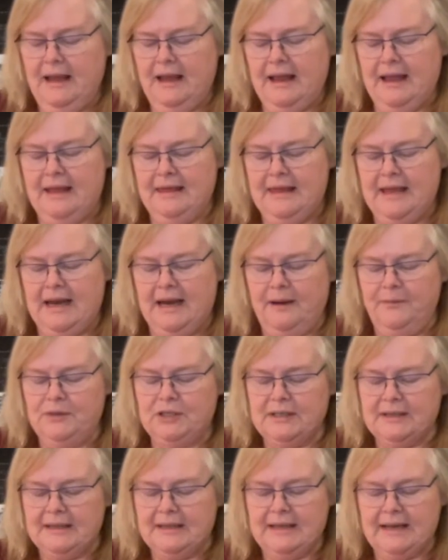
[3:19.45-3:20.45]
and then I'm
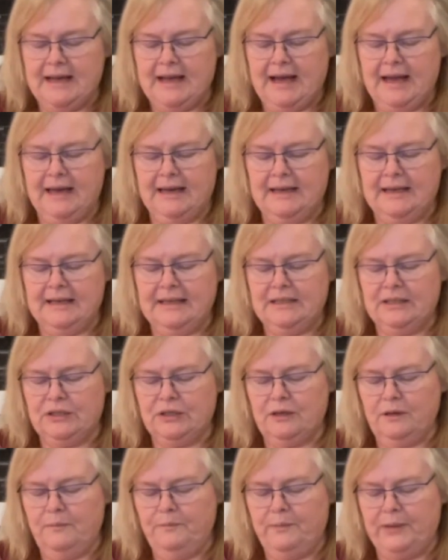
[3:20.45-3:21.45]
just going to cut it
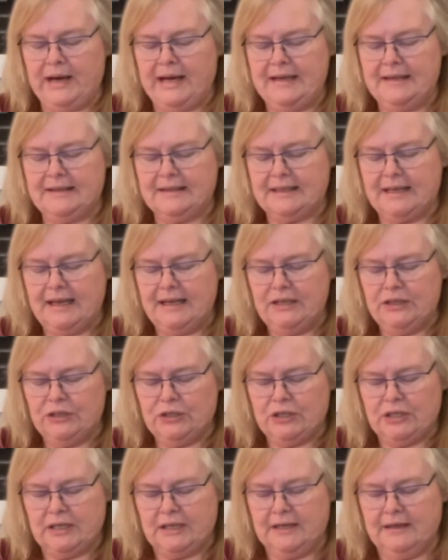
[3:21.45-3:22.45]
into bite-sized
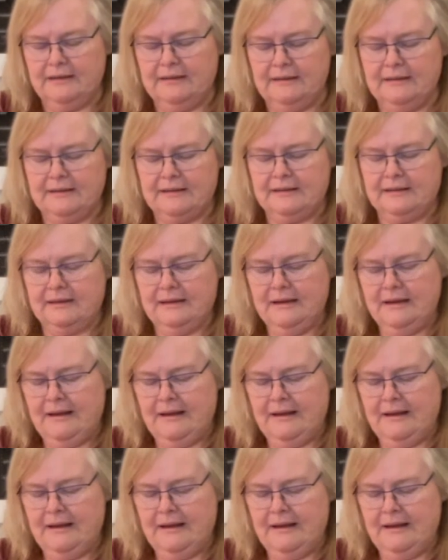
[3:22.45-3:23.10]
chunks.